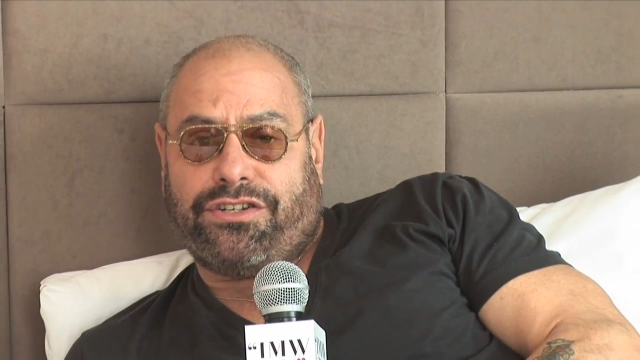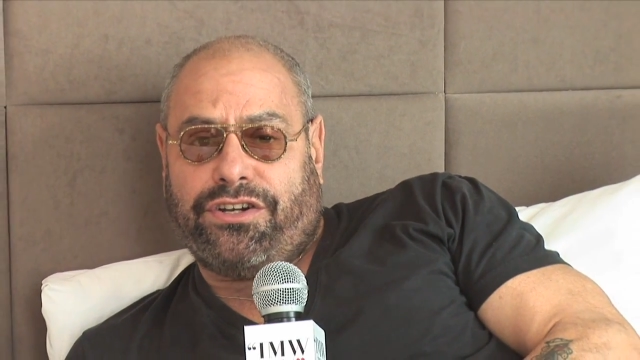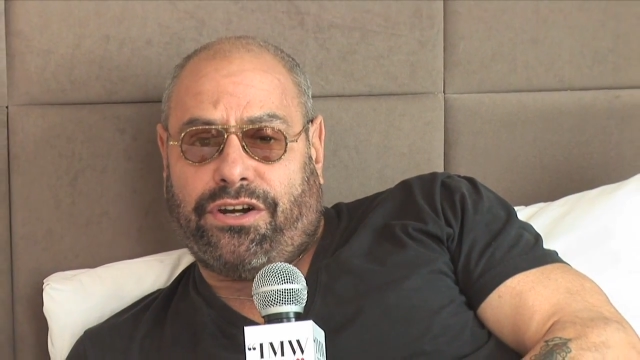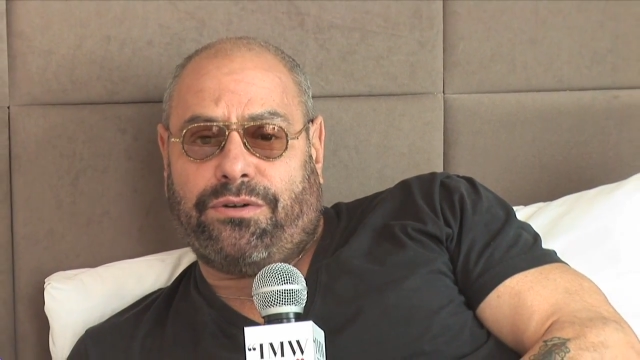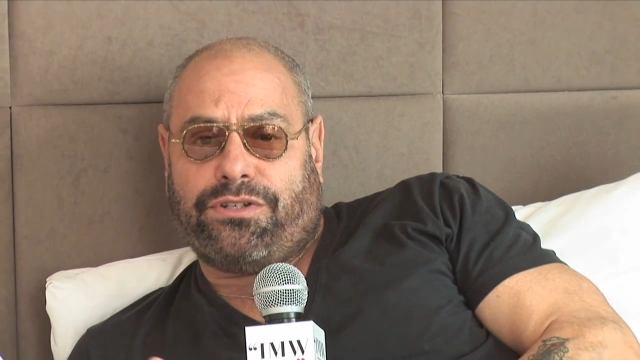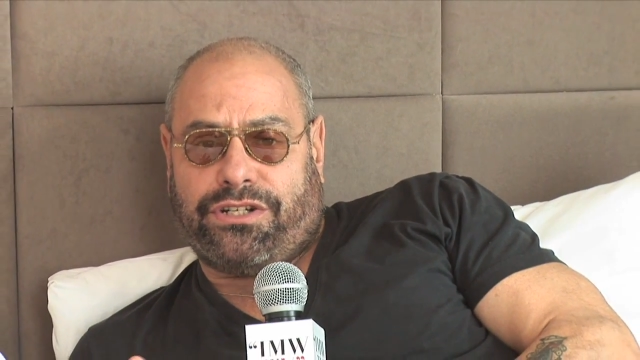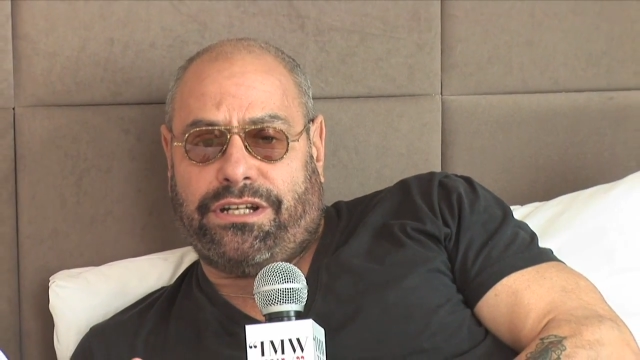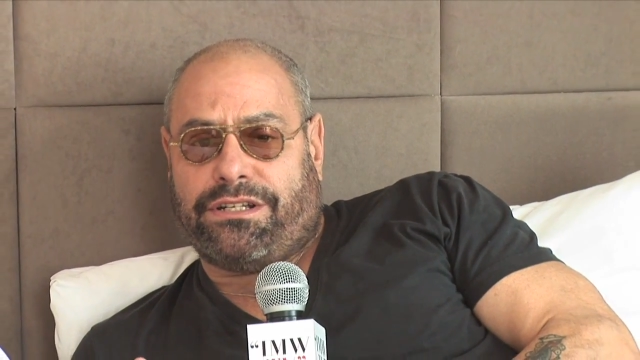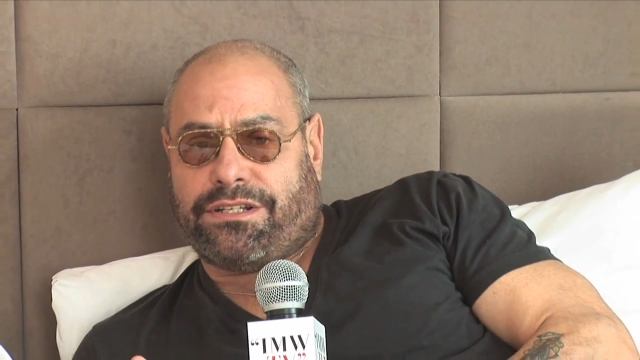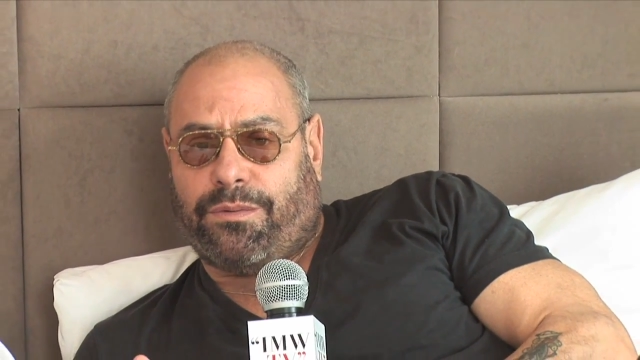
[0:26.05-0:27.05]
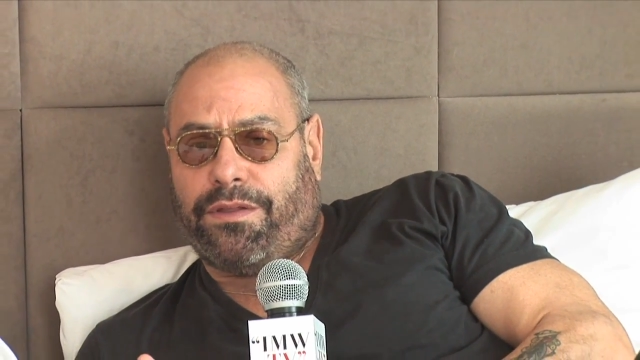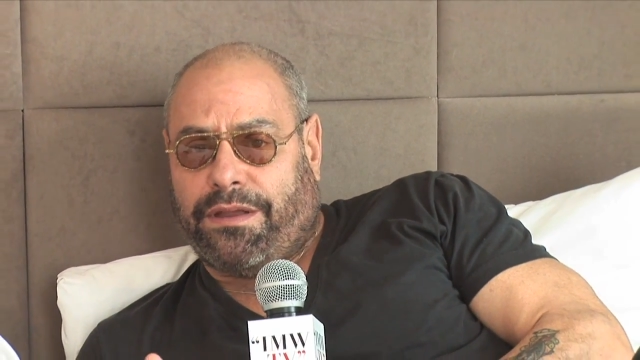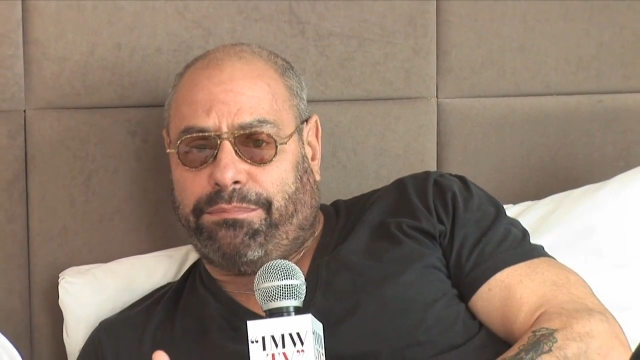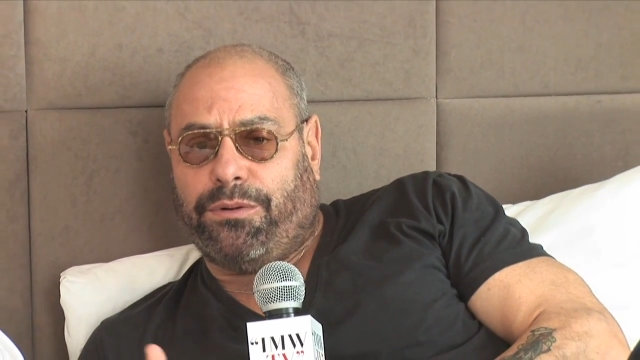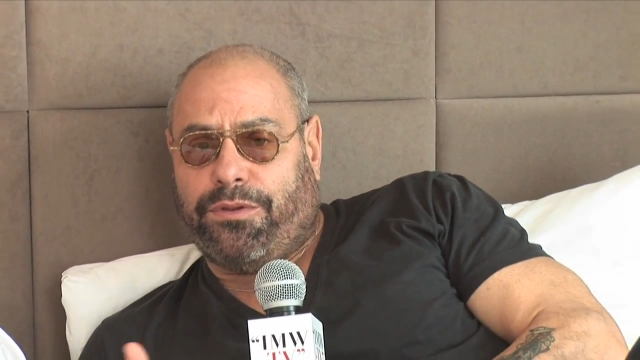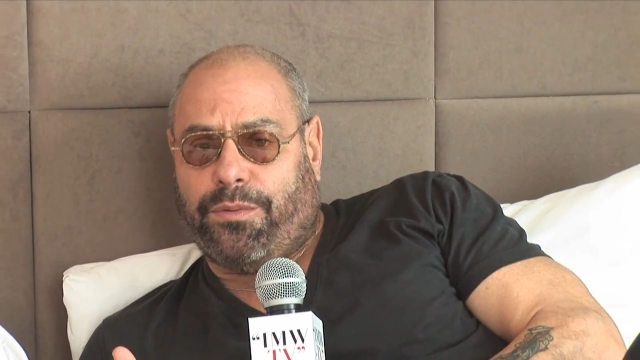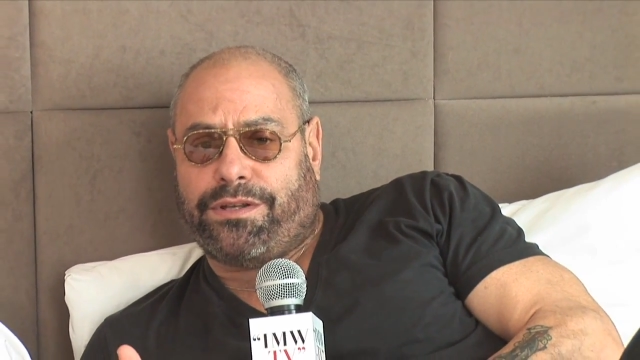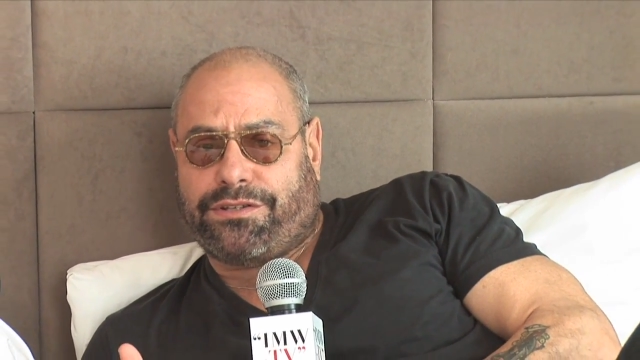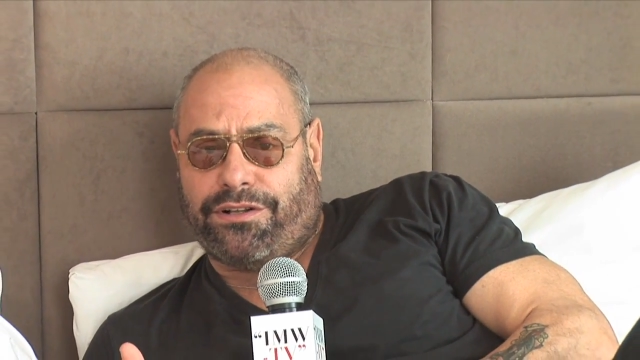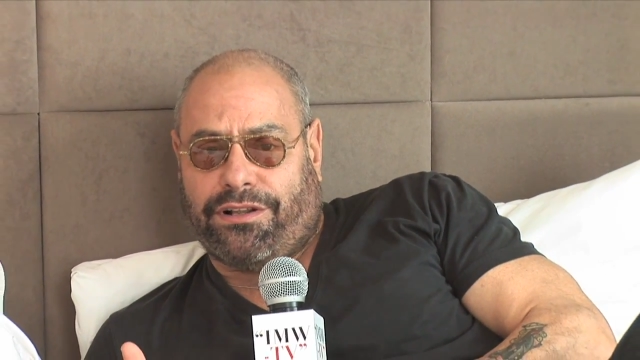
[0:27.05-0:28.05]
you know who she is, the one that blew the
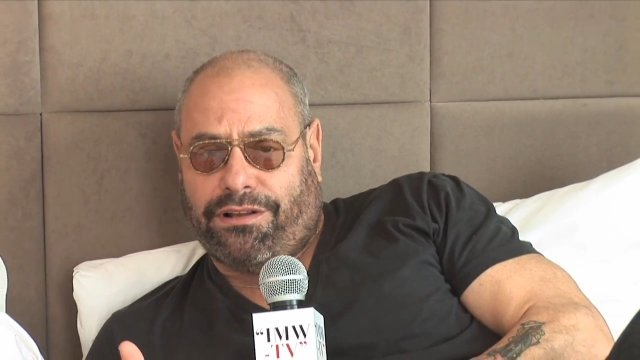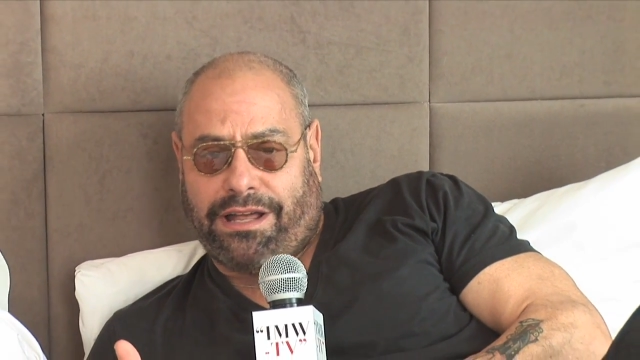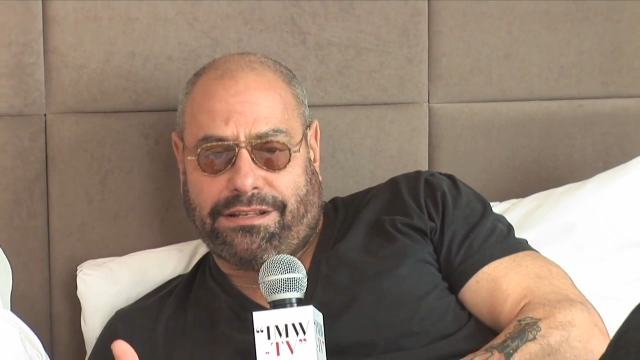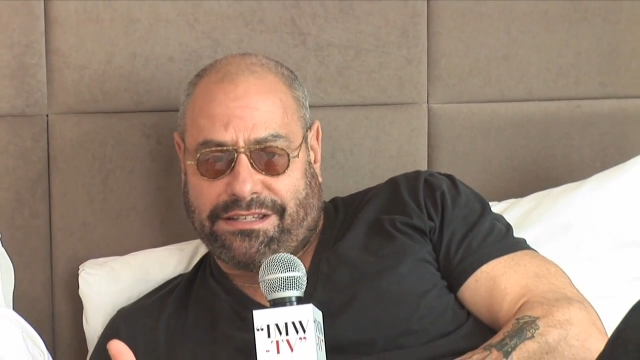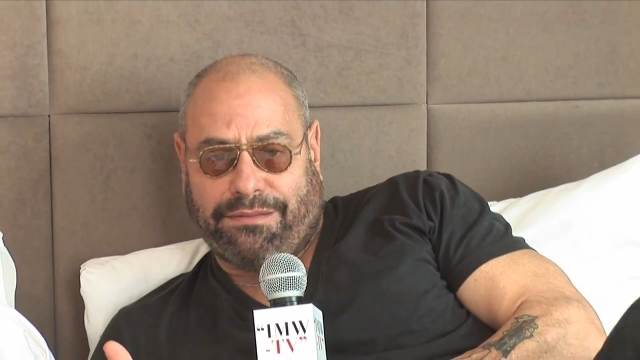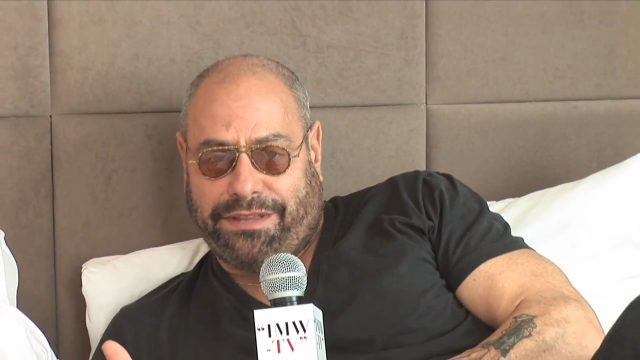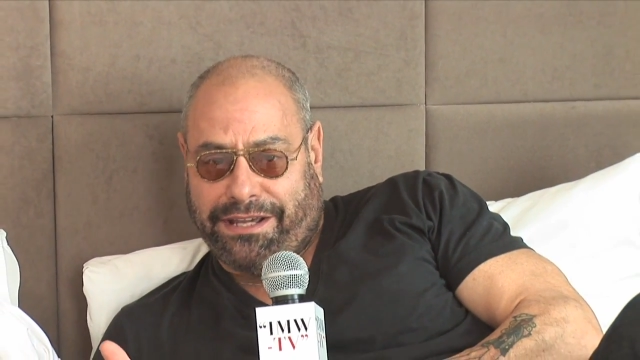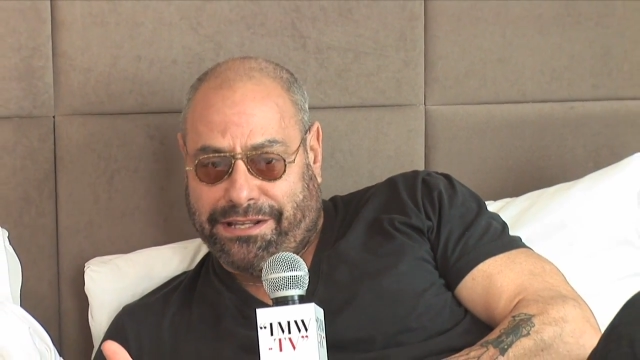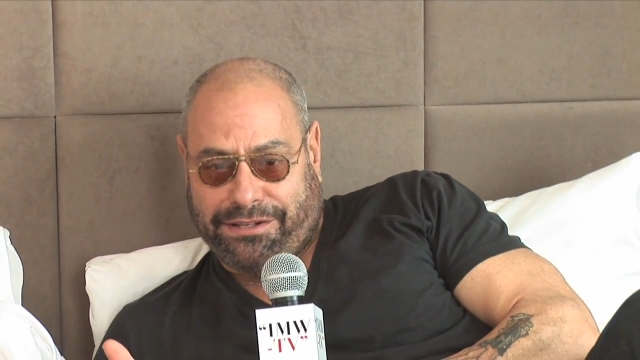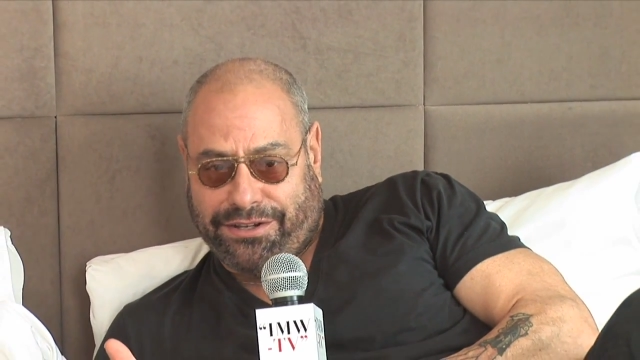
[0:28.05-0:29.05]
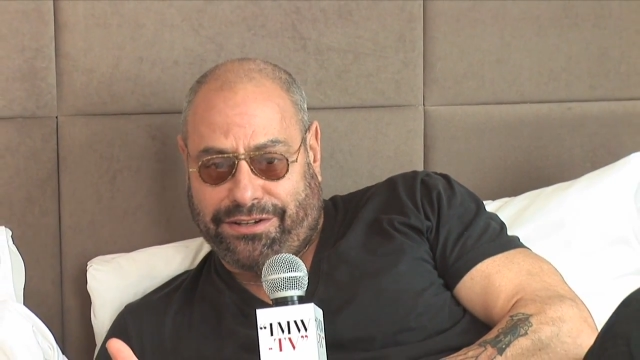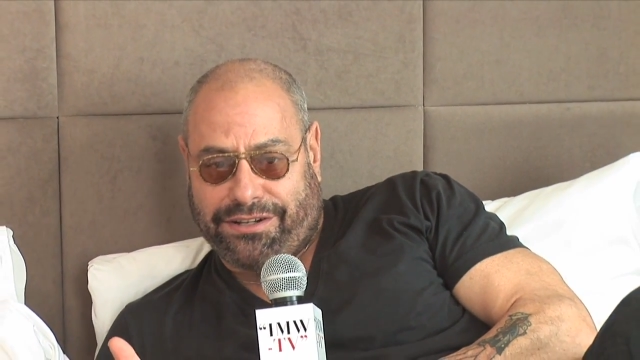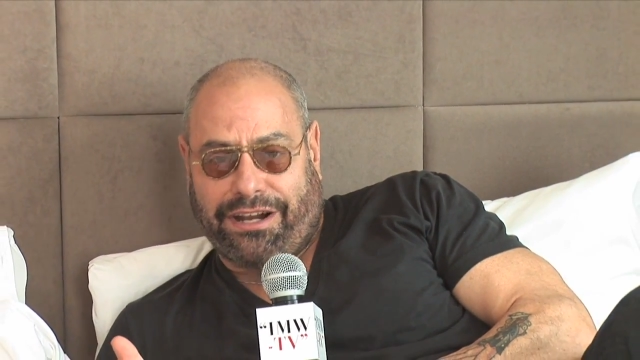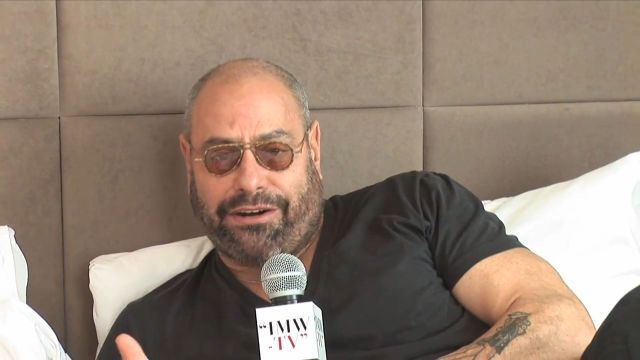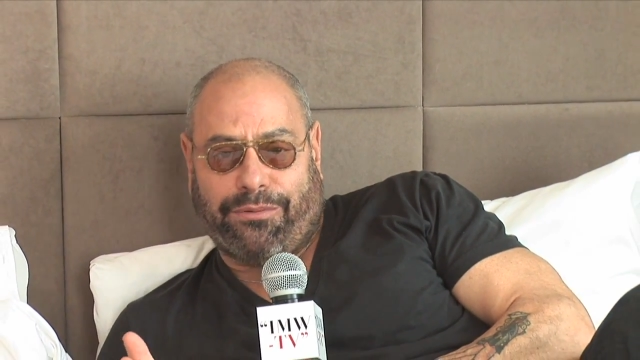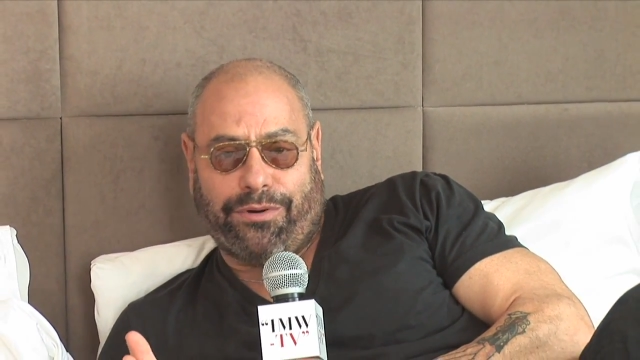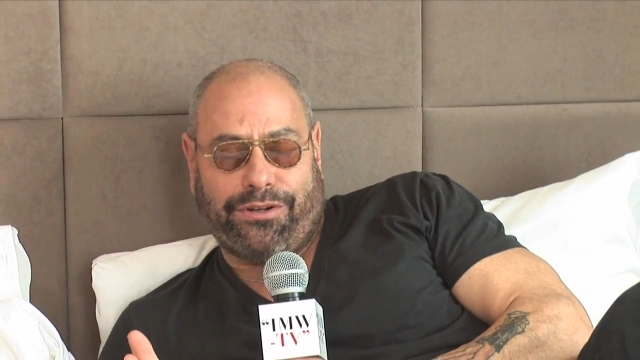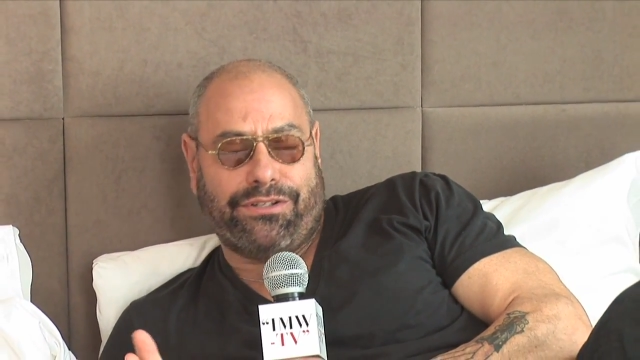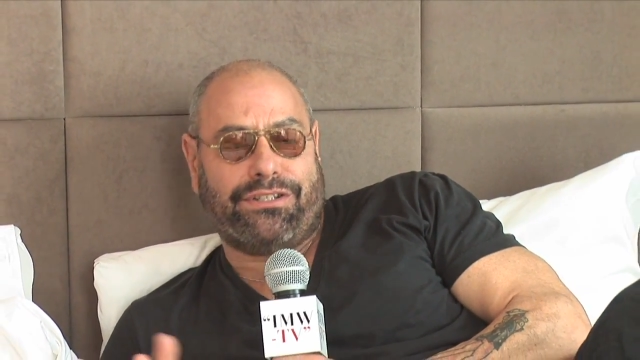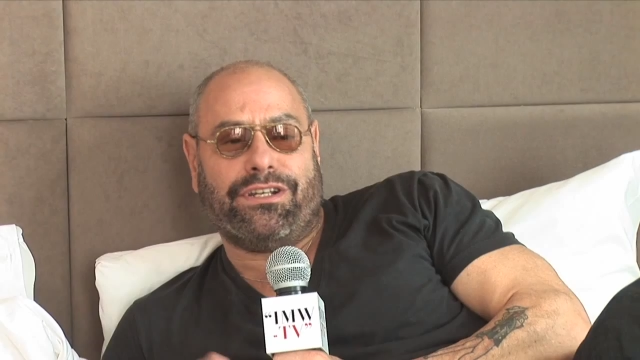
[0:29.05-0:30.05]
whistle and something else on Tiger
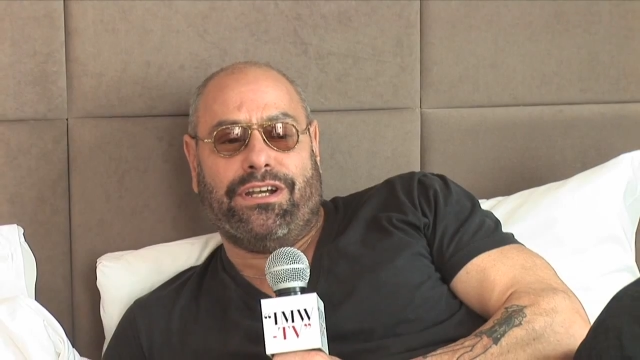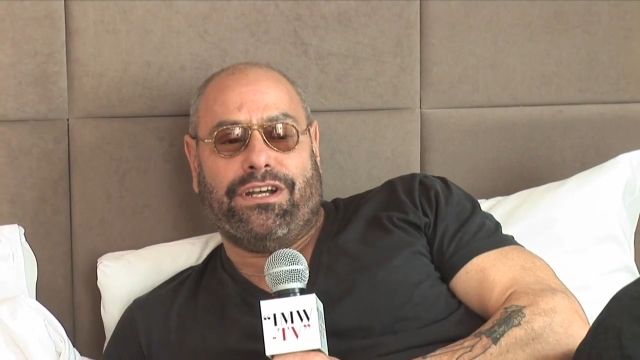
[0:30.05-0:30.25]
Woods,